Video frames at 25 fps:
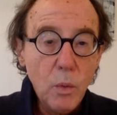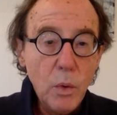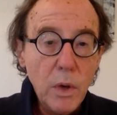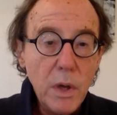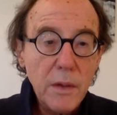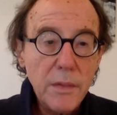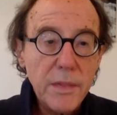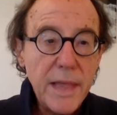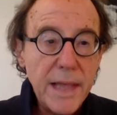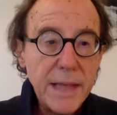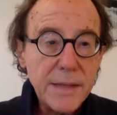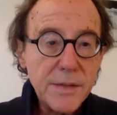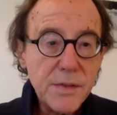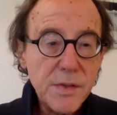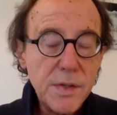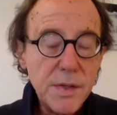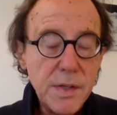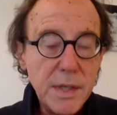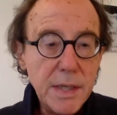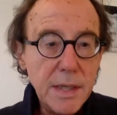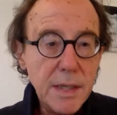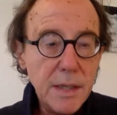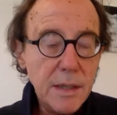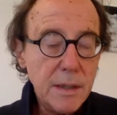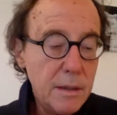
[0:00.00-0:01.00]
Well,
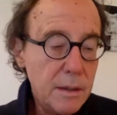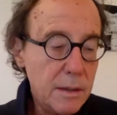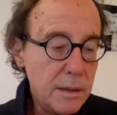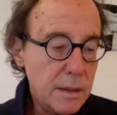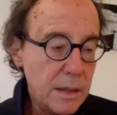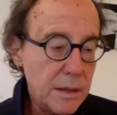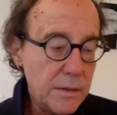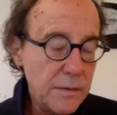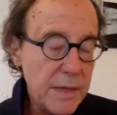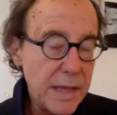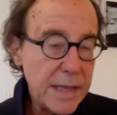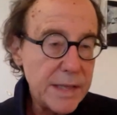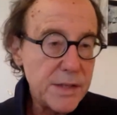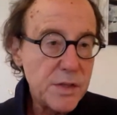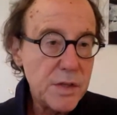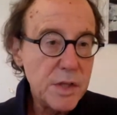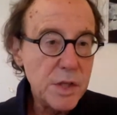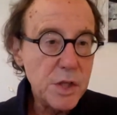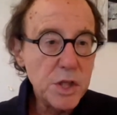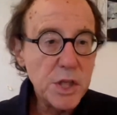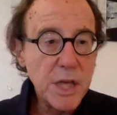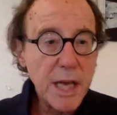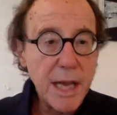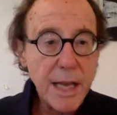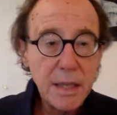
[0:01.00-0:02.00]
that's
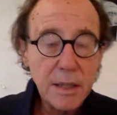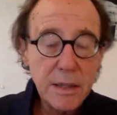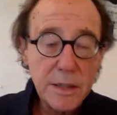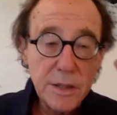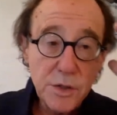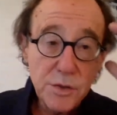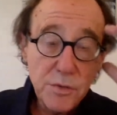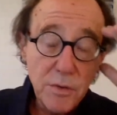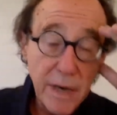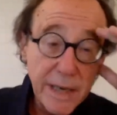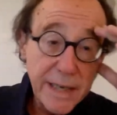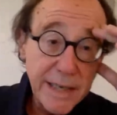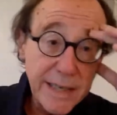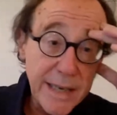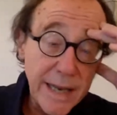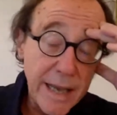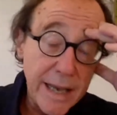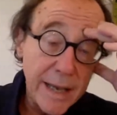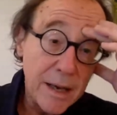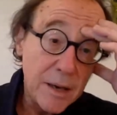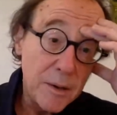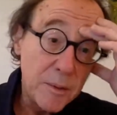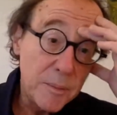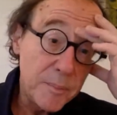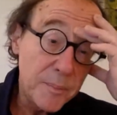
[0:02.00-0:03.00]
the challenge right
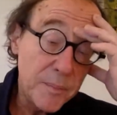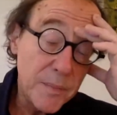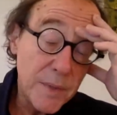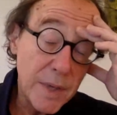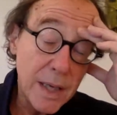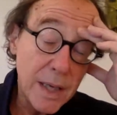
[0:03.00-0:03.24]
now.